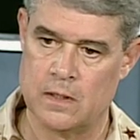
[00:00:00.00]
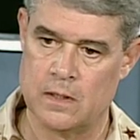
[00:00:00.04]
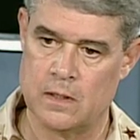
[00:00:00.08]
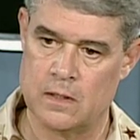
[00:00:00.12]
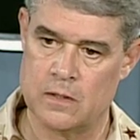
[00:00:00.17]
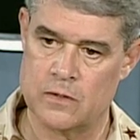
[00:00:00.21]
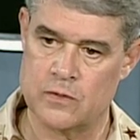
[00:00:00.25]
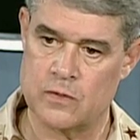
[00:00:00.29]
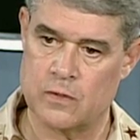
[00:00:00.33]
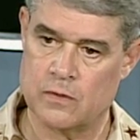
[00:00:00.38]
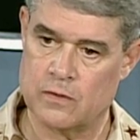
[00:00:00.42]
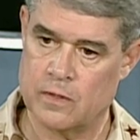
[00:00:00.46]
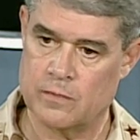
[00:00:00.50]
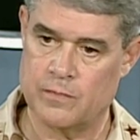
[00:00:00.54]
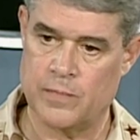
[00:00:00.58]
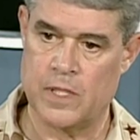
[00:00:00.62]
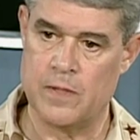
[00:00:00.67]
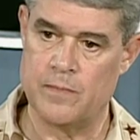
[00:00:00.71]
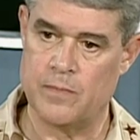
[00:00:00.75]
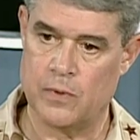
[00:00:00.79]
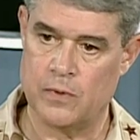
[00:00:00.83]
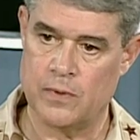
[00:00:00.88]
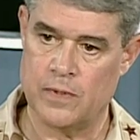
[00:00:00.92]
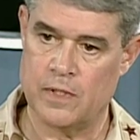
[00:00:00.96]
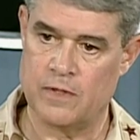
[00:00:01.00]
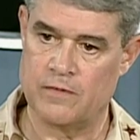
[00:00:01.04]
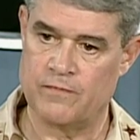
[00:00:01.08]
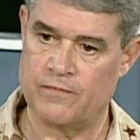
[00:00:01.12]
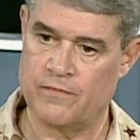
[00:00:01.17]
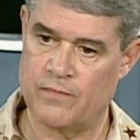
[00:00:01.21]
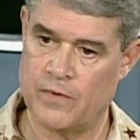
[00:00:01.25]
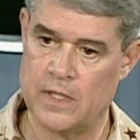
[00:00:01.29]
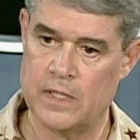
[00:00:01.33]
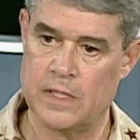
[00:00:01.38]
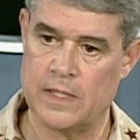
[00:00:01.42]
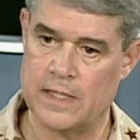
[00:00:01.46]
uh, so that people can
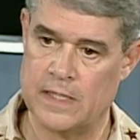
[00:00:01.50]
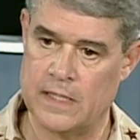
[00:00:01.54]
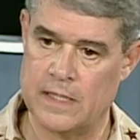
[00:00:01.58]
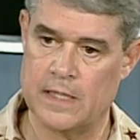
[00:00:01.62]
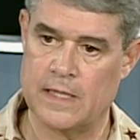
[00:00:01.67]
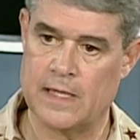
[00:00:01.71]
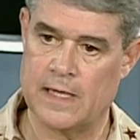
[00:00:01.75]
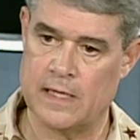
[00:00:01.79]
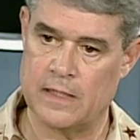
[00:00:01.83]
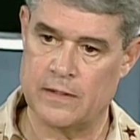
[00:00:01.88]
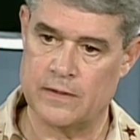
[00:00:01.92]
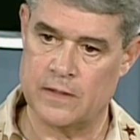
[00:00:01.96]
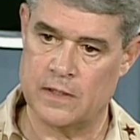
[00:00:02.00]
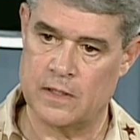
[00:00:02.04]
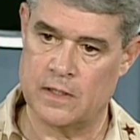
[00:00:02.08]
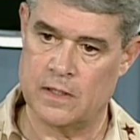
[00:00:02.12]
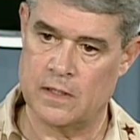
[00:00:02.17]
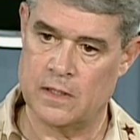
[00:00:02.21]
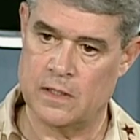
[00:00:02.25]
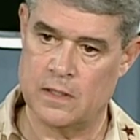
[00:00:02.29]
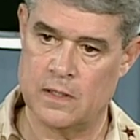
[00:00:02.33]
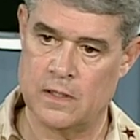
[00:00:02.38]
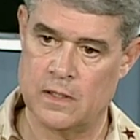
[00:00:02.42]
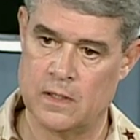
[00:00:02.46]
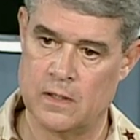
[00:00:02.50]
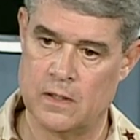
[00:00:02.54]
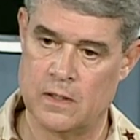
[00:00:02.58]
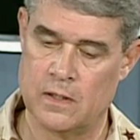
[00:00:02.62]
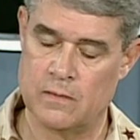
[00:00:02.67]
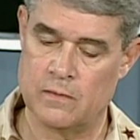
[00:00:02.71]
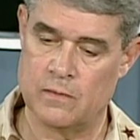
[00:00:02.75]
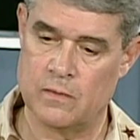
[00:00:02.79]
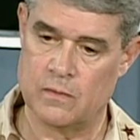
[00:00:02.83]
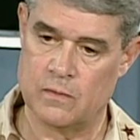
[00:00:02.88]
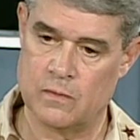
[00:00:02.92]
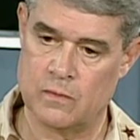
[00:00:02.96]
freely get out uh,